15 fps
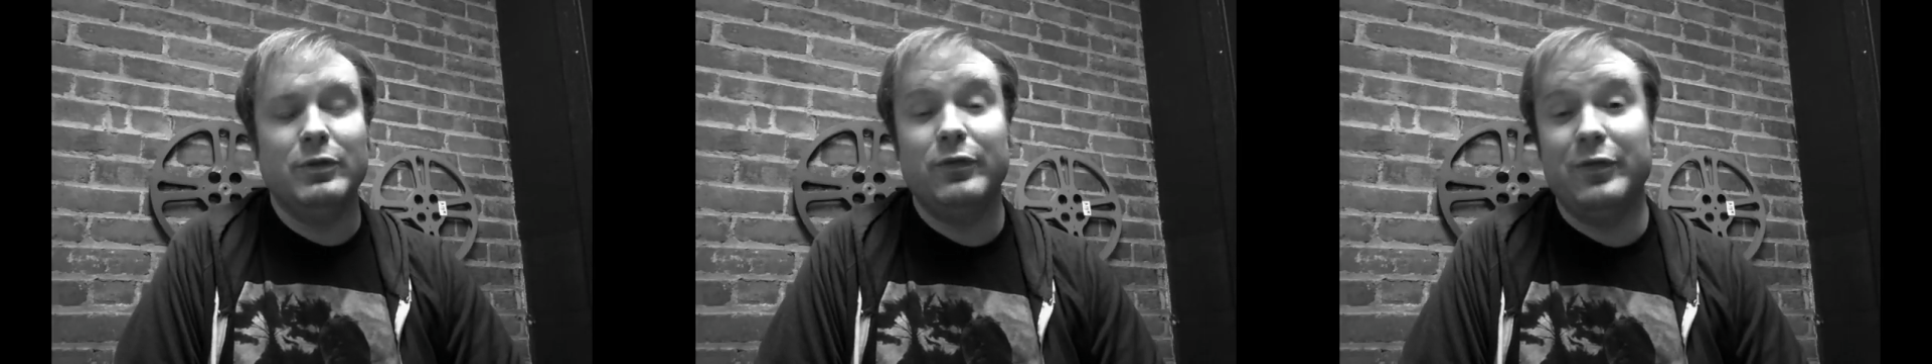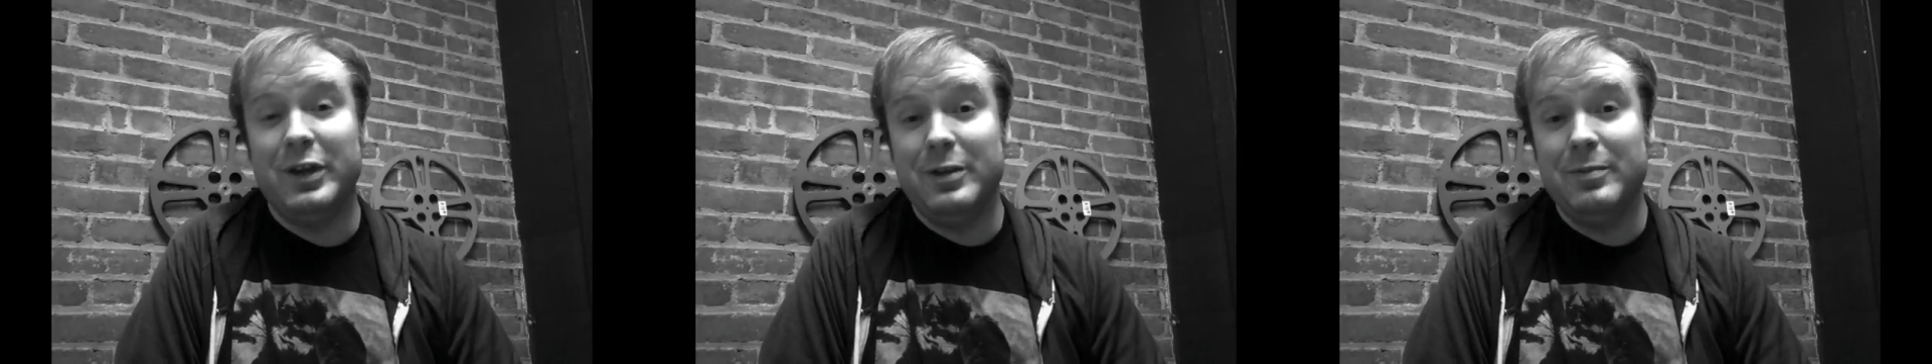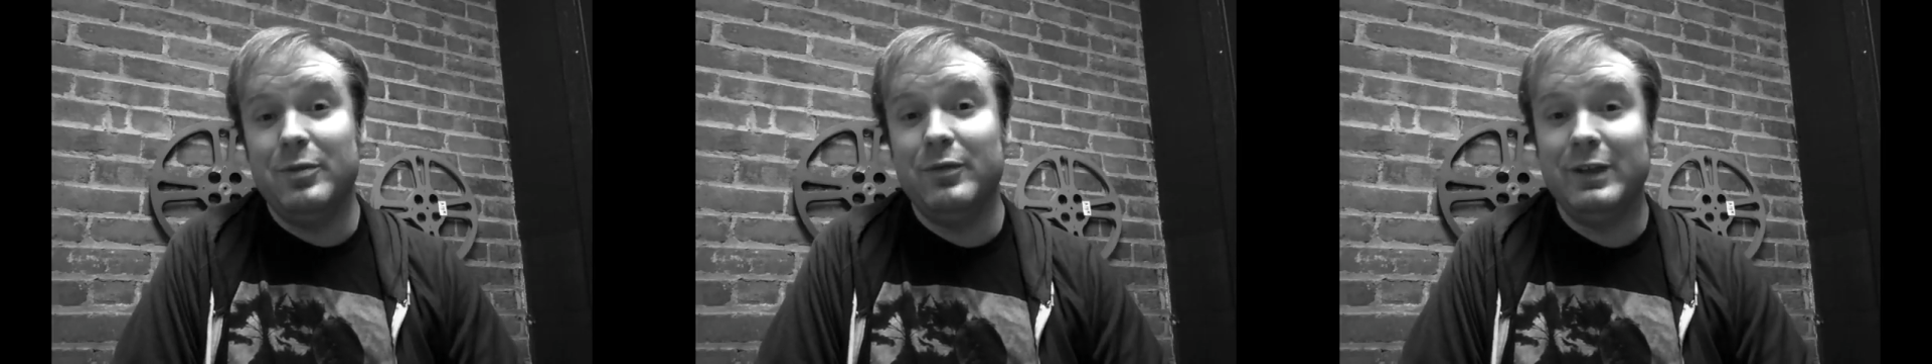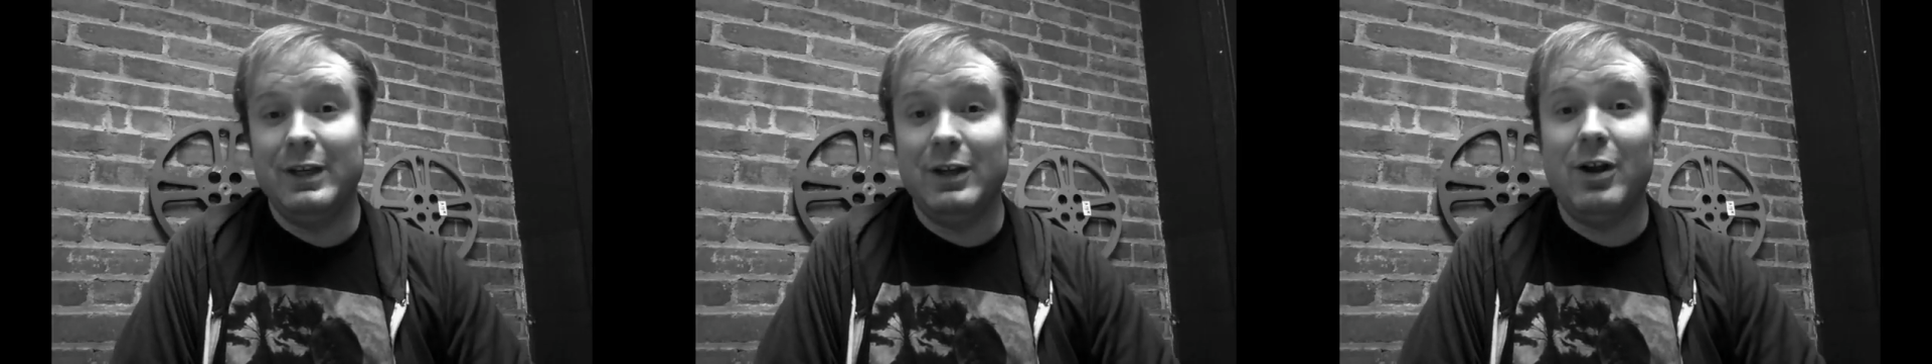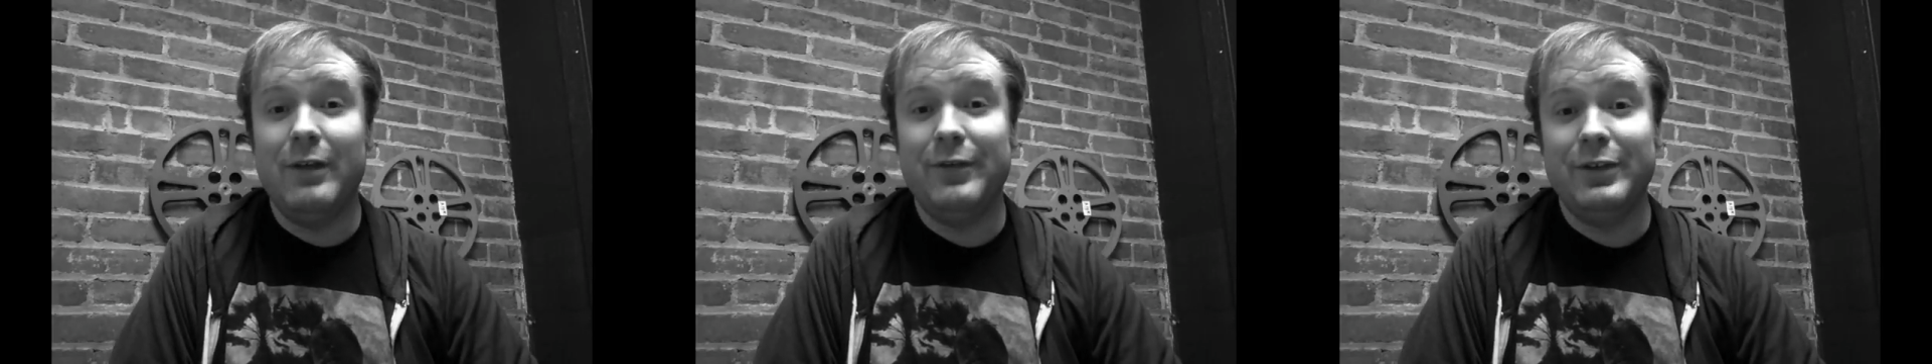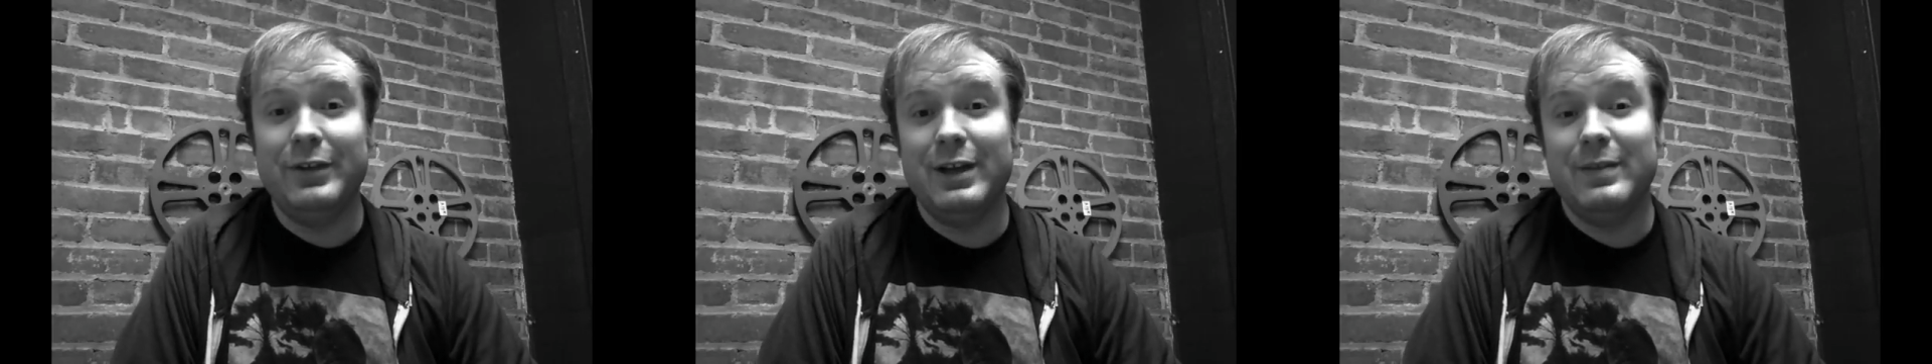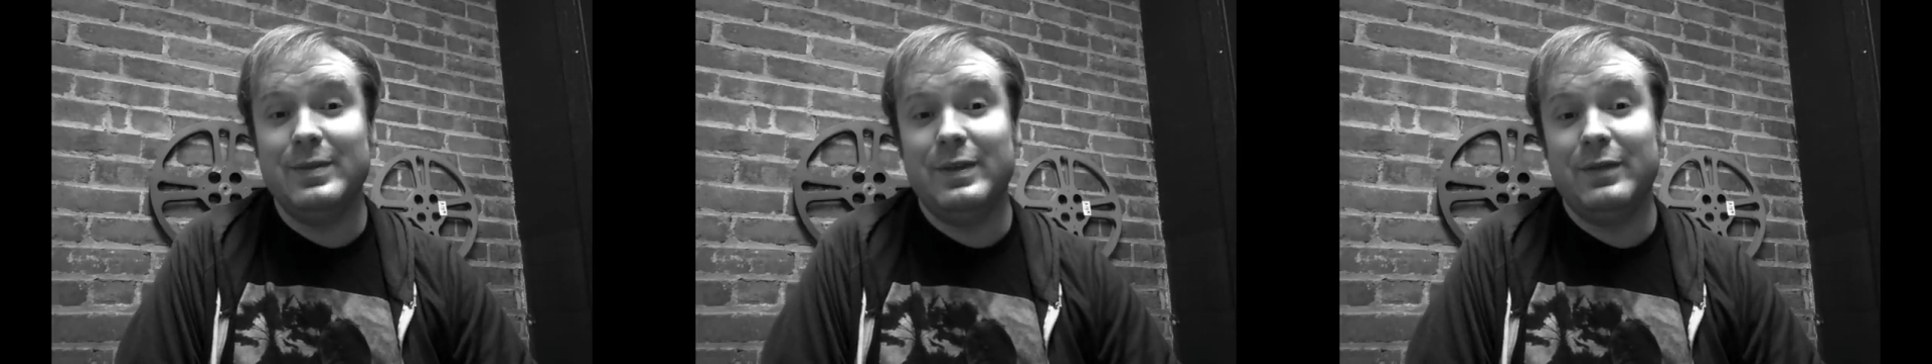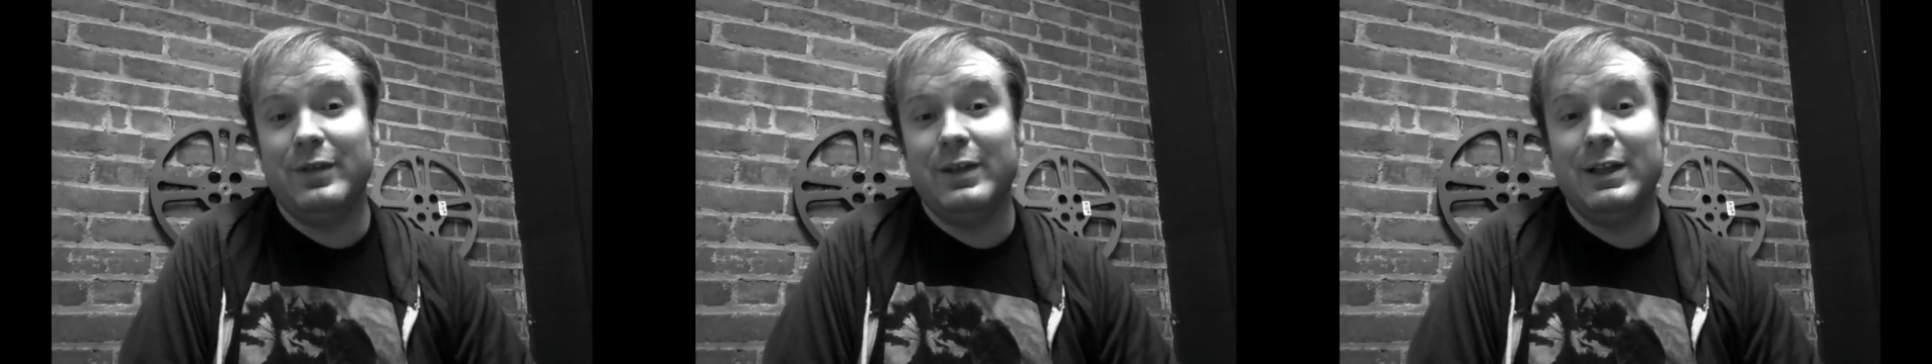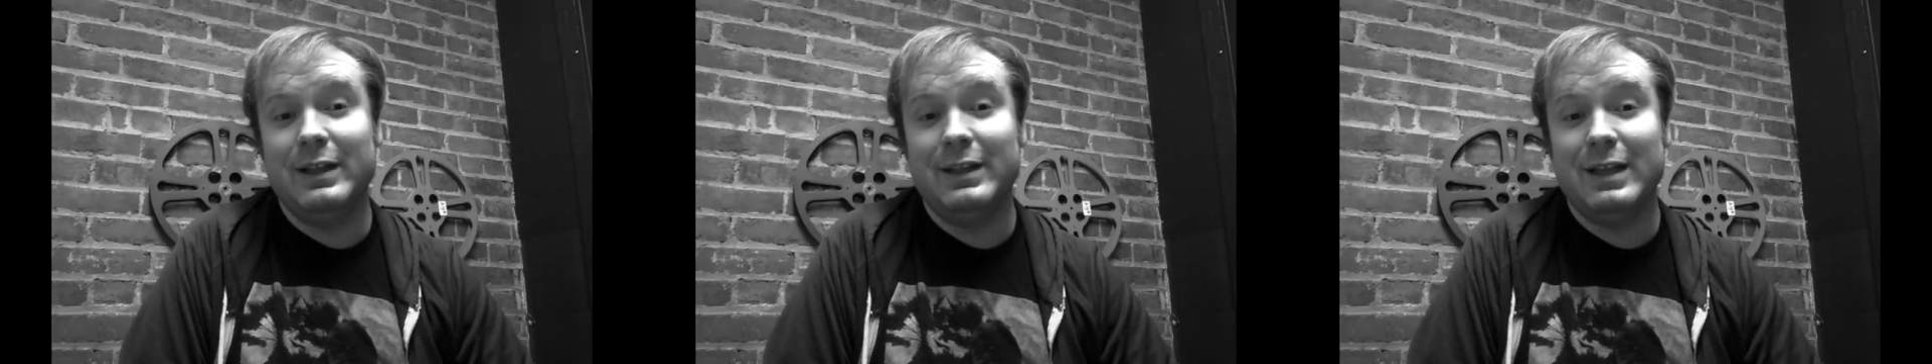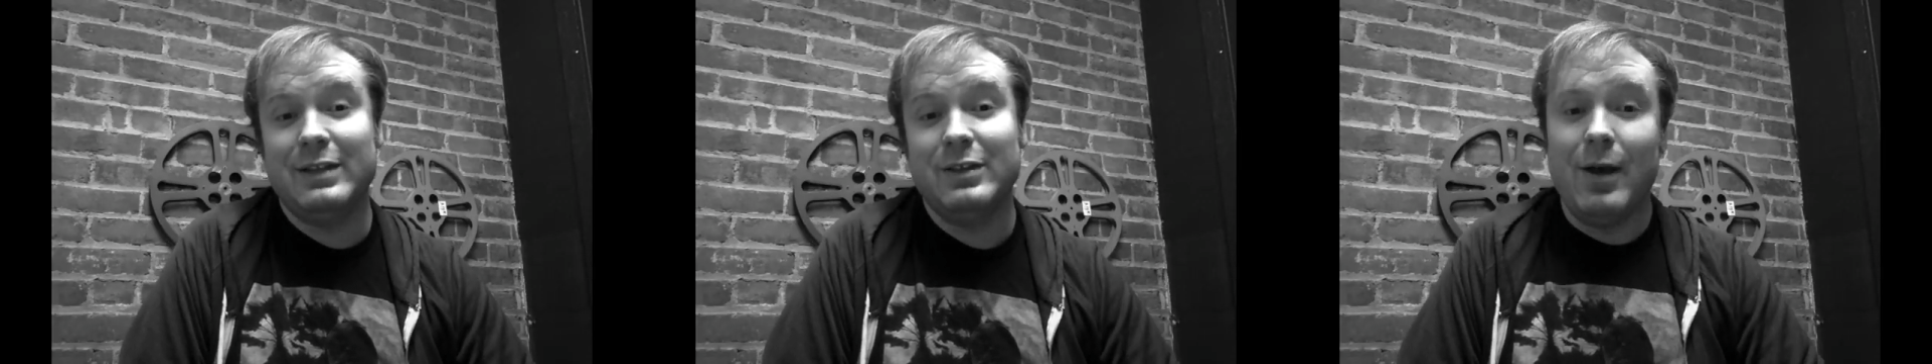most fun movie, and oftentimes I feel
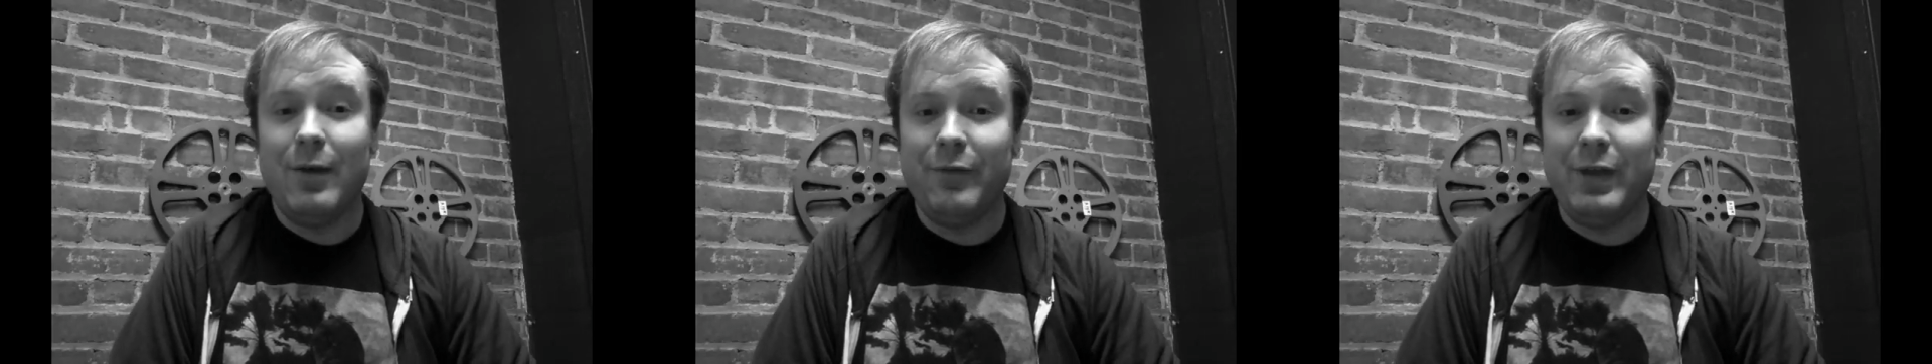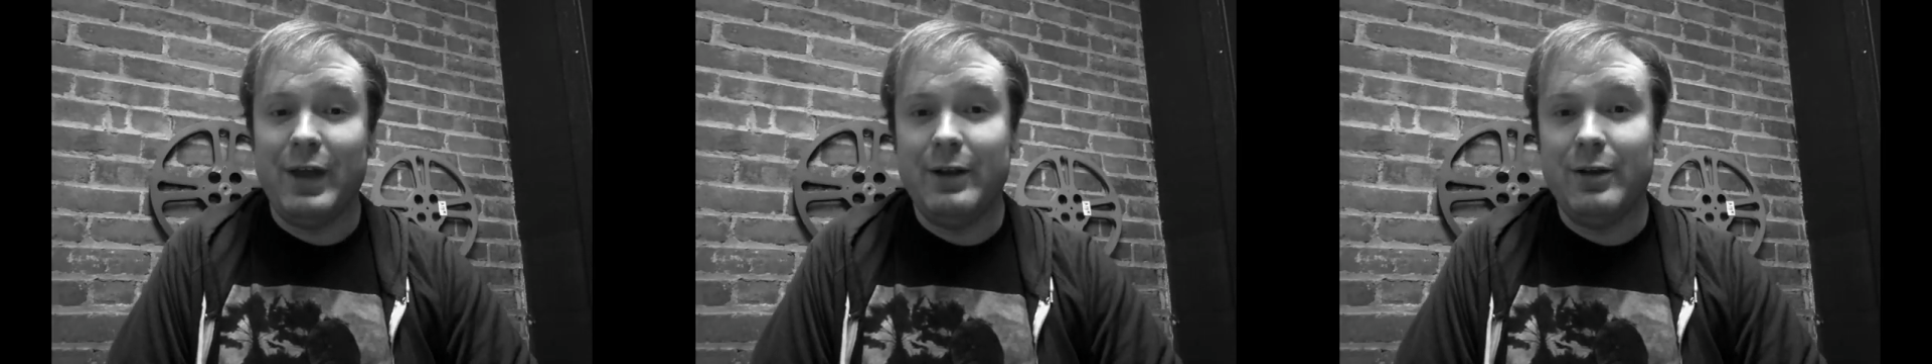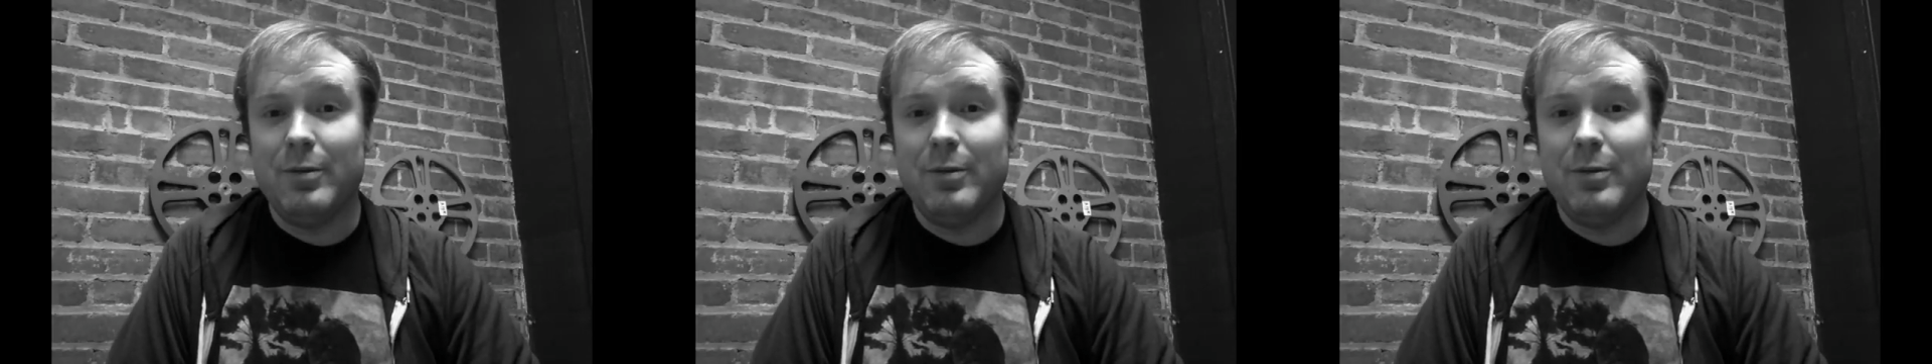like that's how Fatty